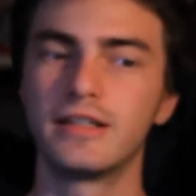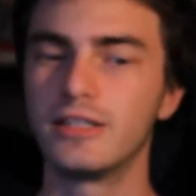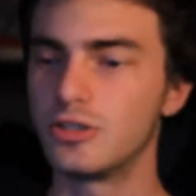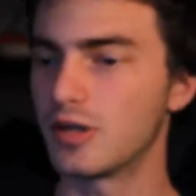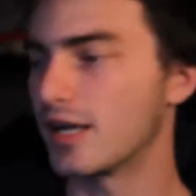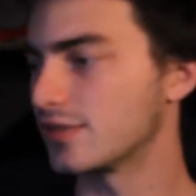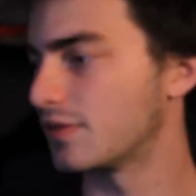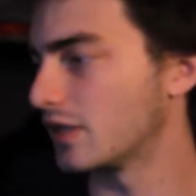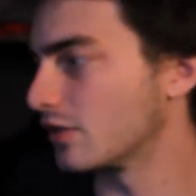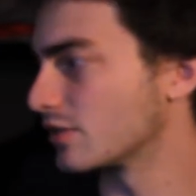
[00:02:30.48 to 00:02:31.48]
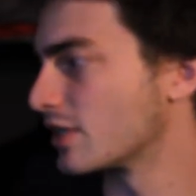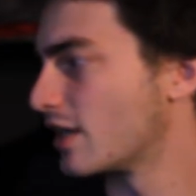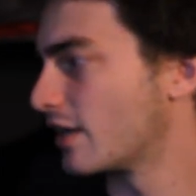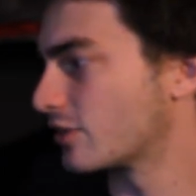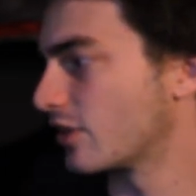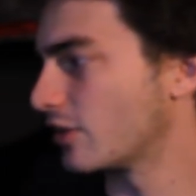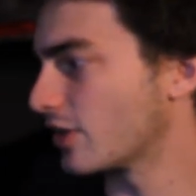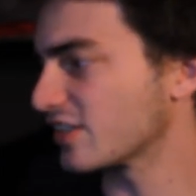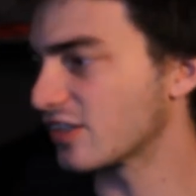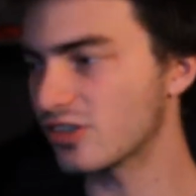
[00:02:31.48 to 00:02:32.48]
get you guys videos, so then you
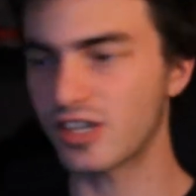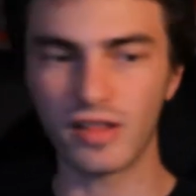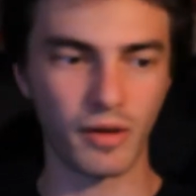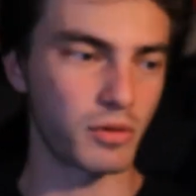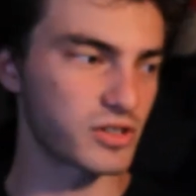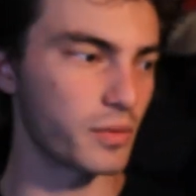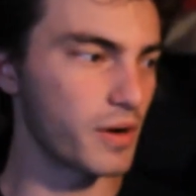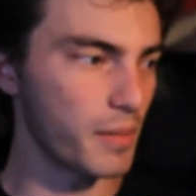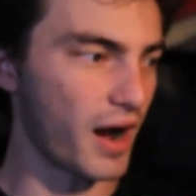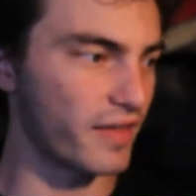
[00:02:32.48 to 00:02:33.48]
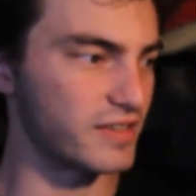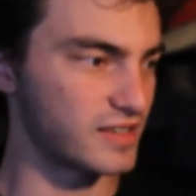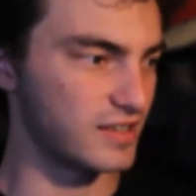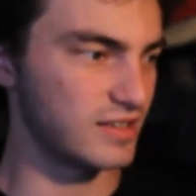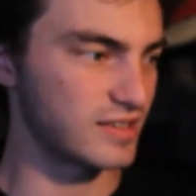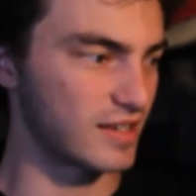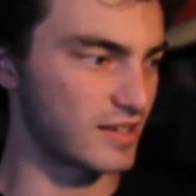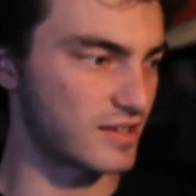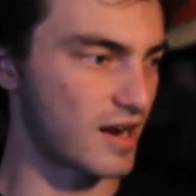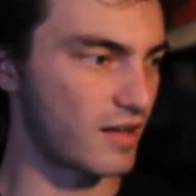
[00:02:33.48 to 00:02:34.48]
guys understand like what's going on behind the scenes, and
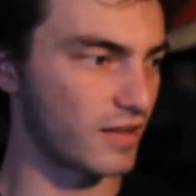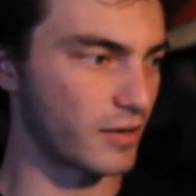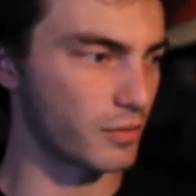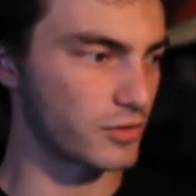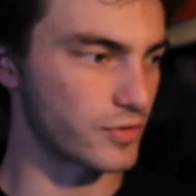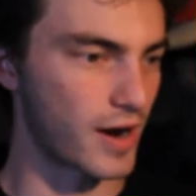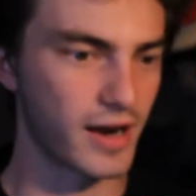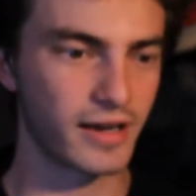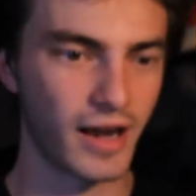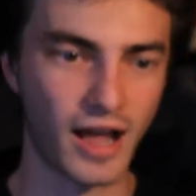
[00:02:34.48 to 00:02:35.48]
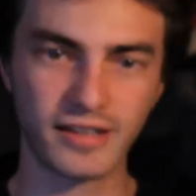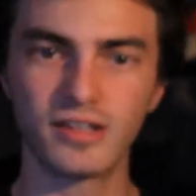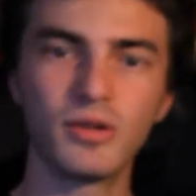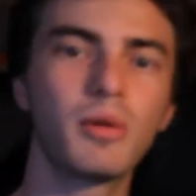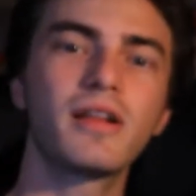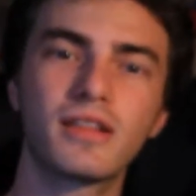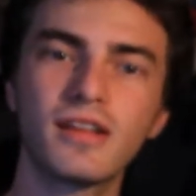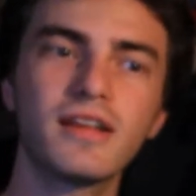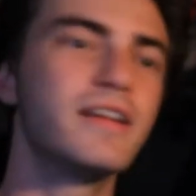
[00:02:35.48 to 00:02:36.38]
it's not like we're trying not to do anything.